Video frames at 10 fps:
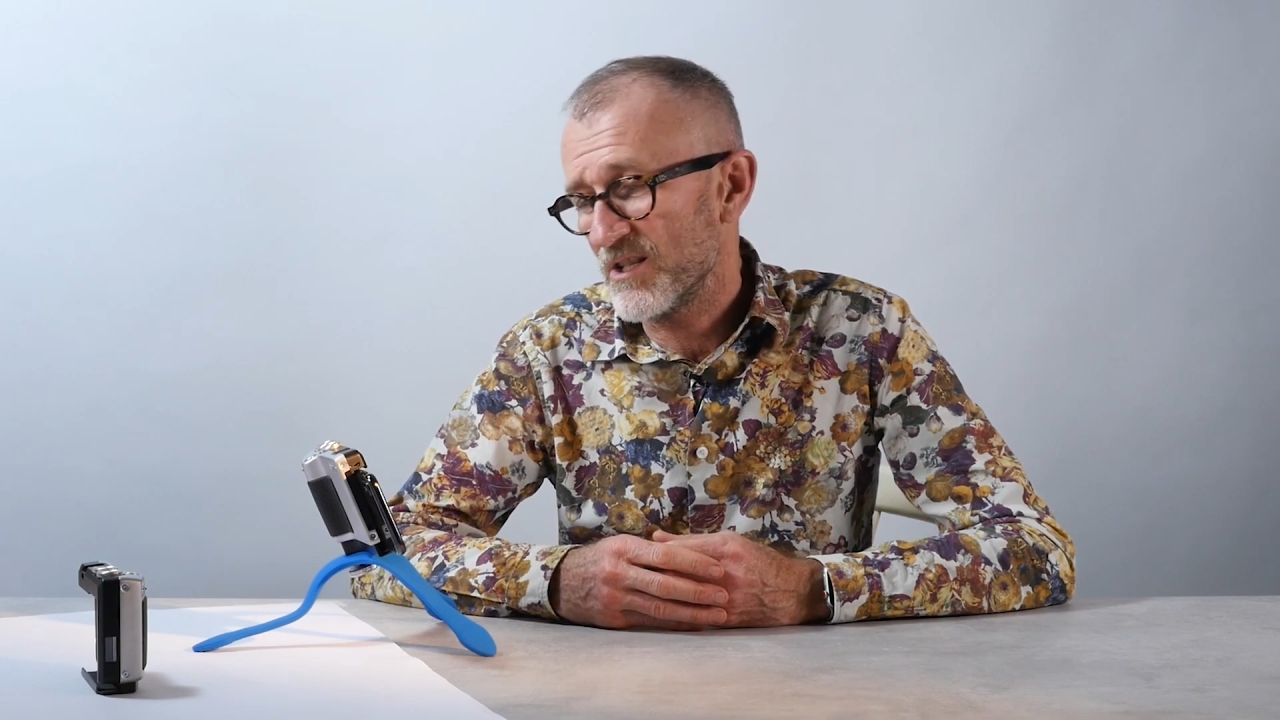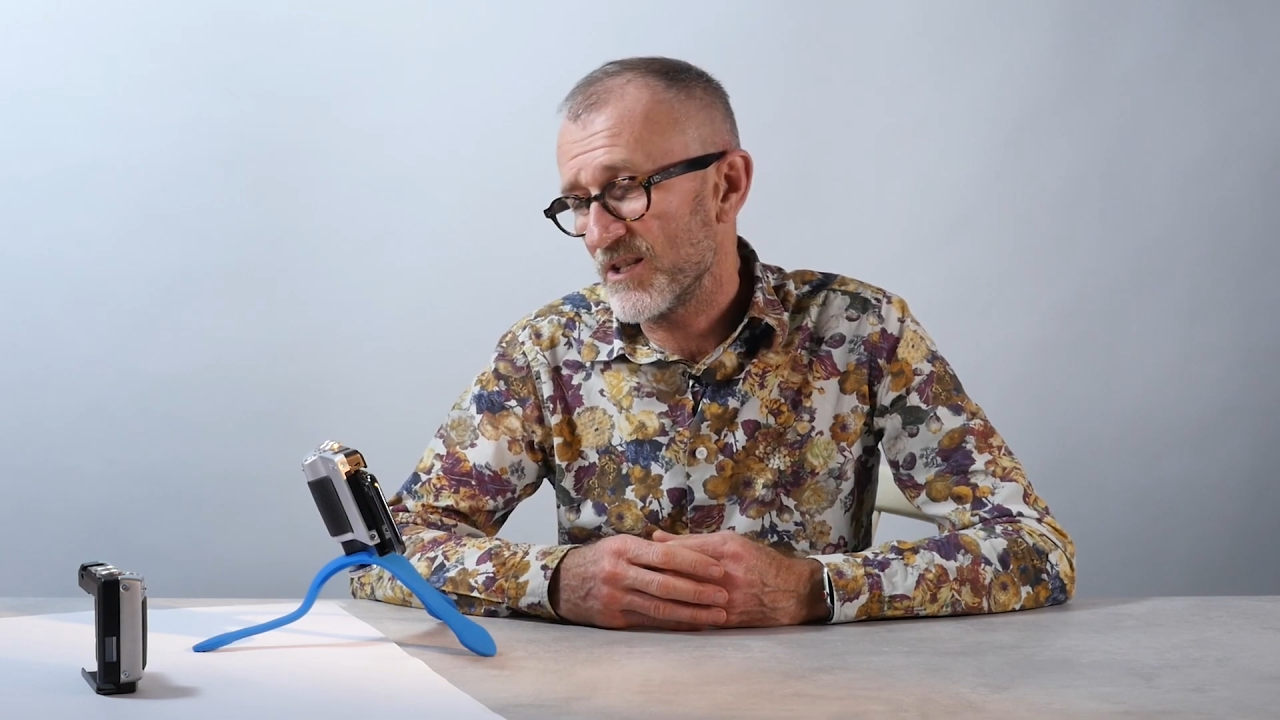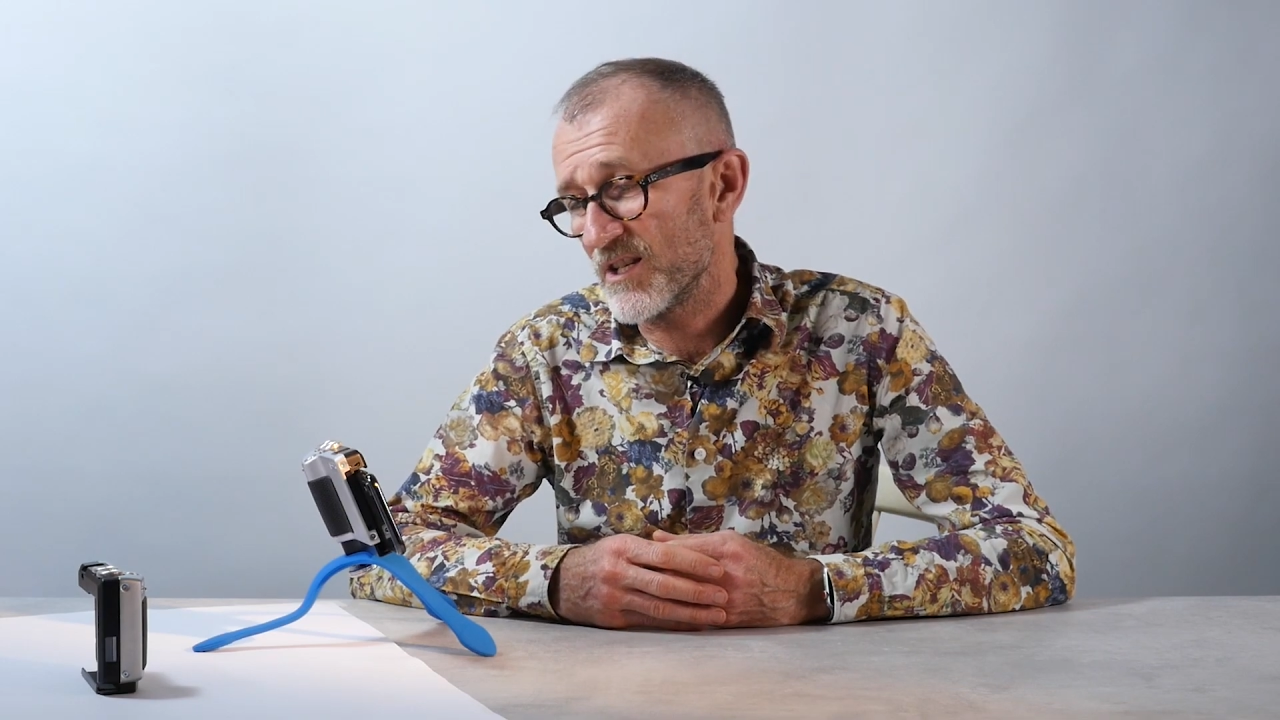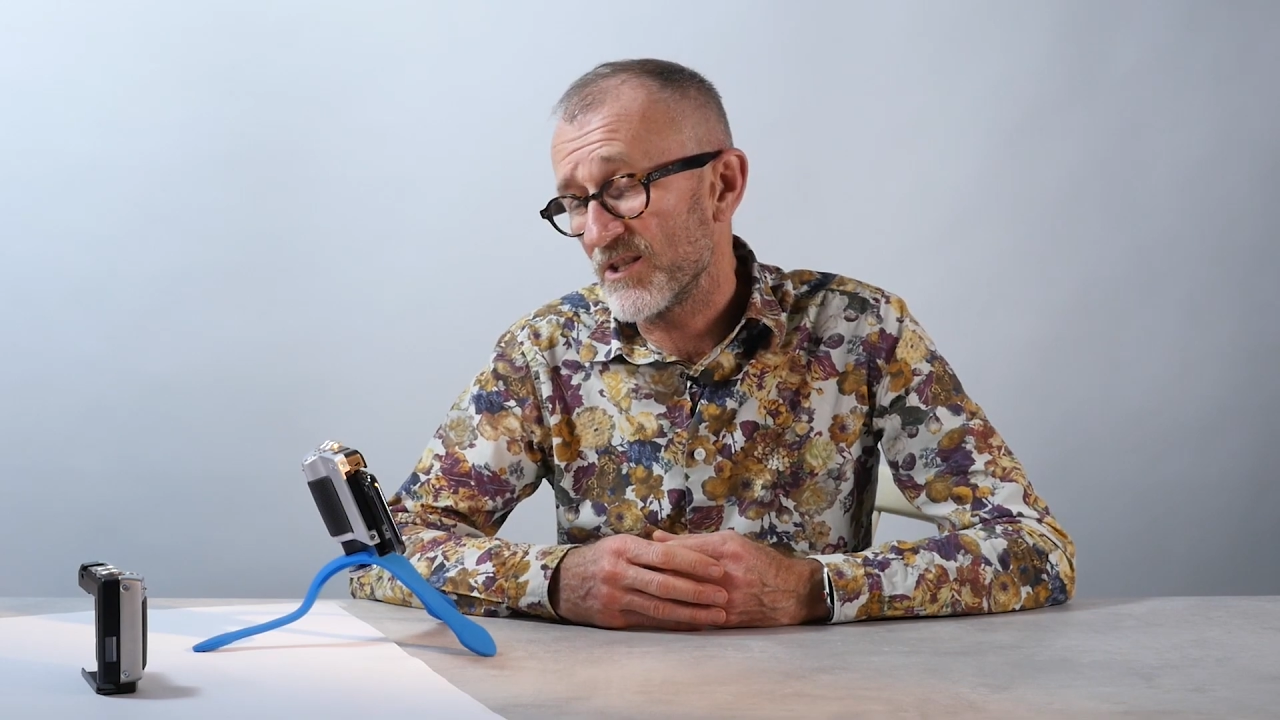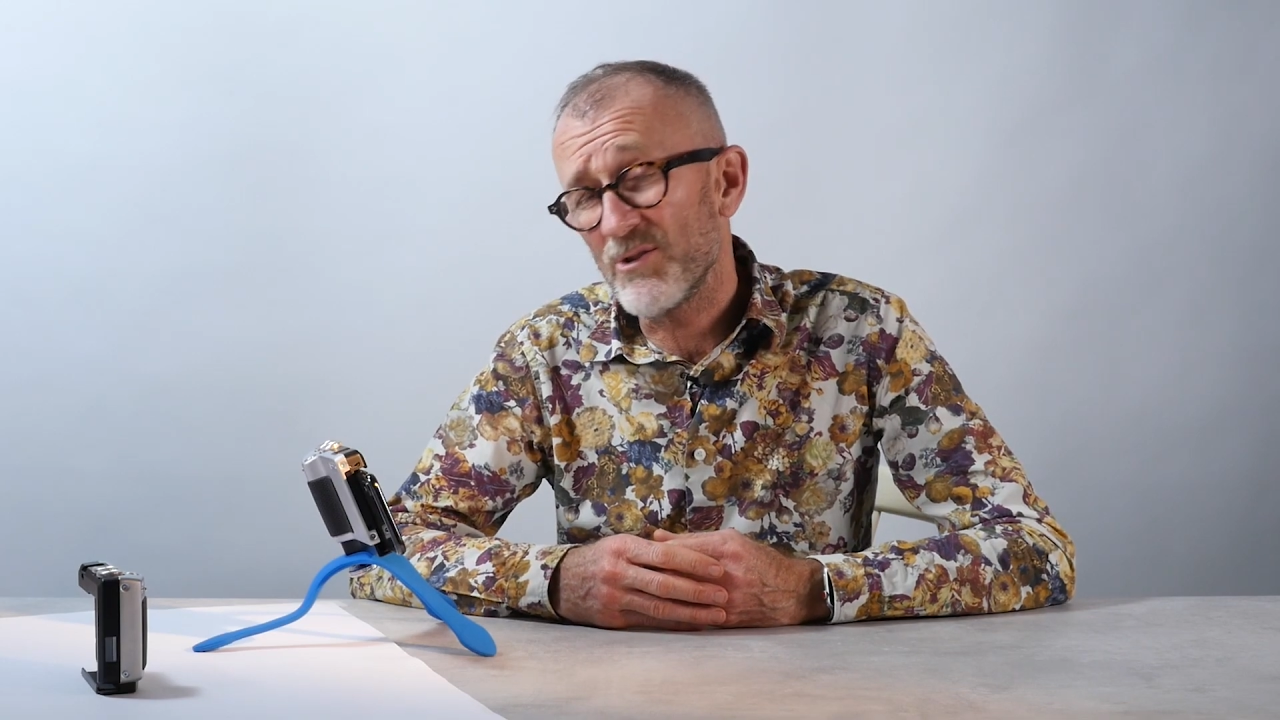
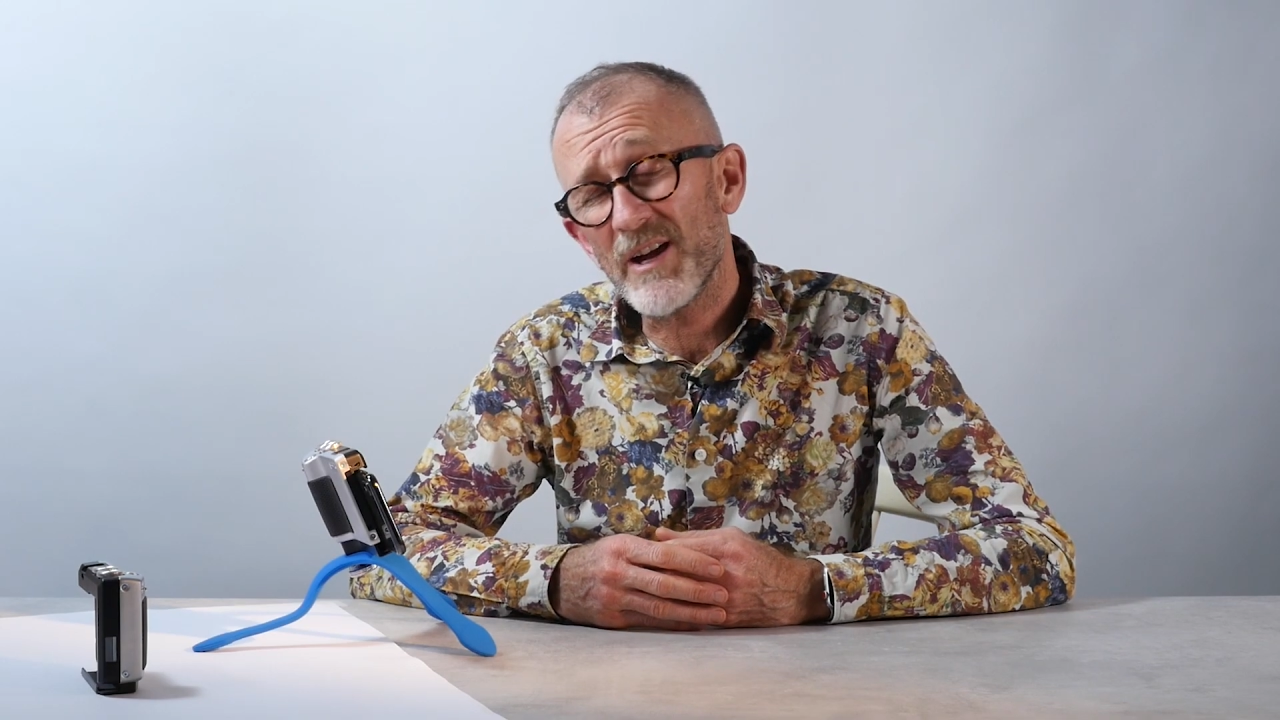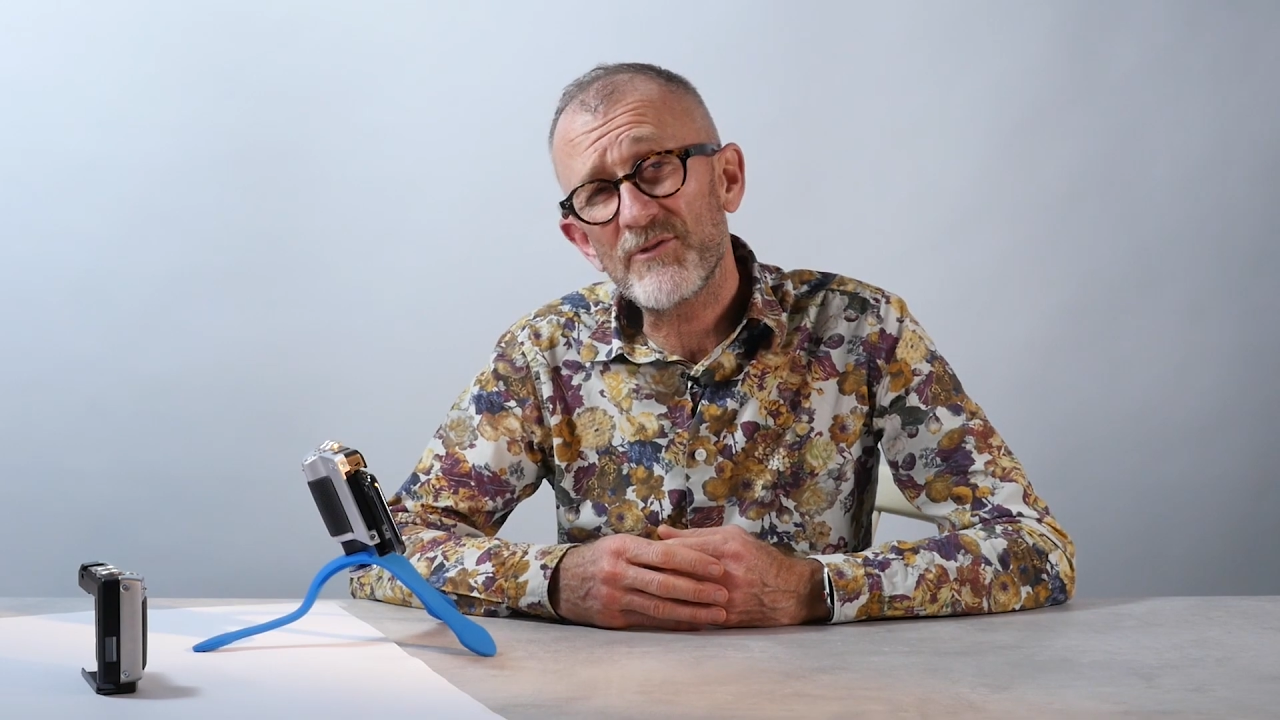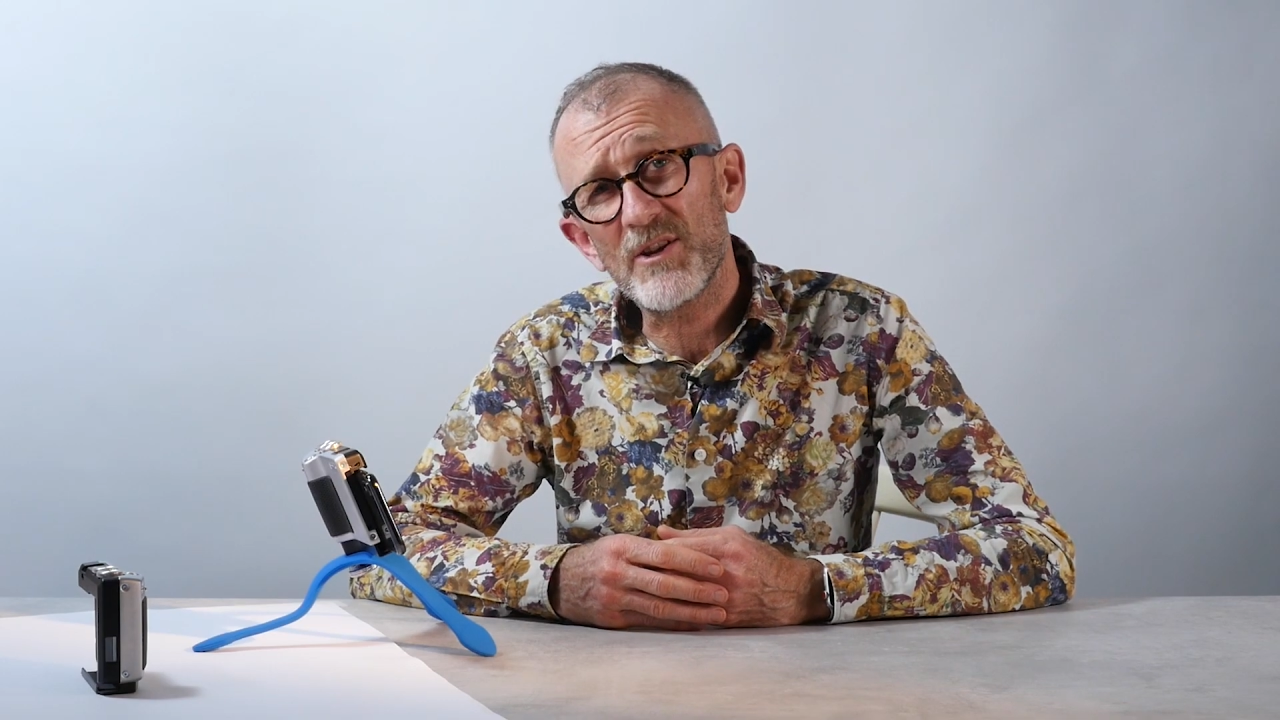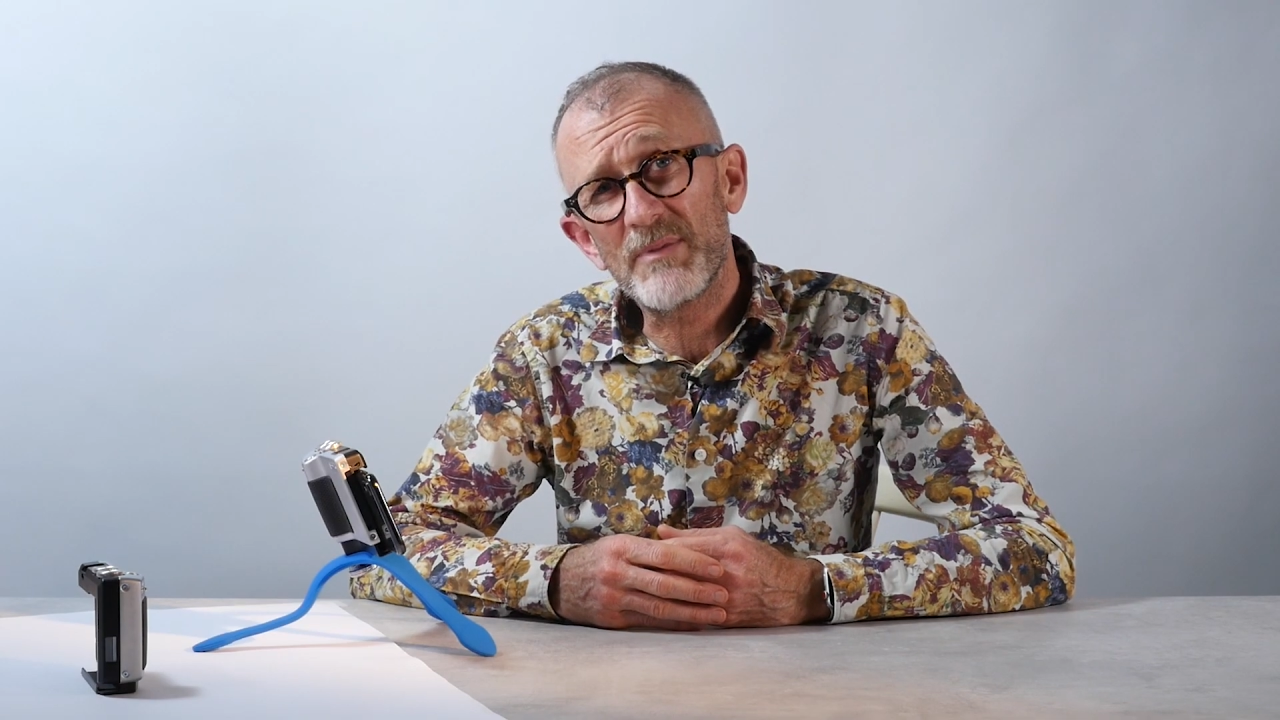you have the